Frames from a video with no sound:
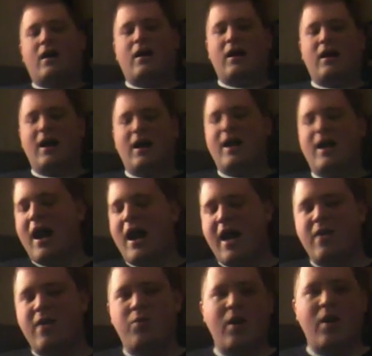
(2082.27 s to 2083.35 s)

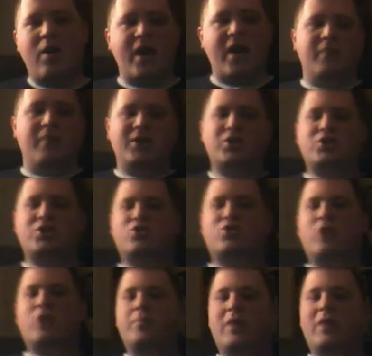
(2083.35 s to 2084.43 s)
I as much as
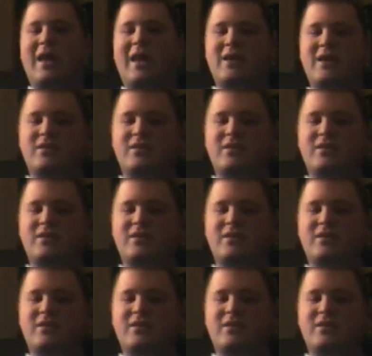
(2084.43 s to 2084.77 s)
Trump likes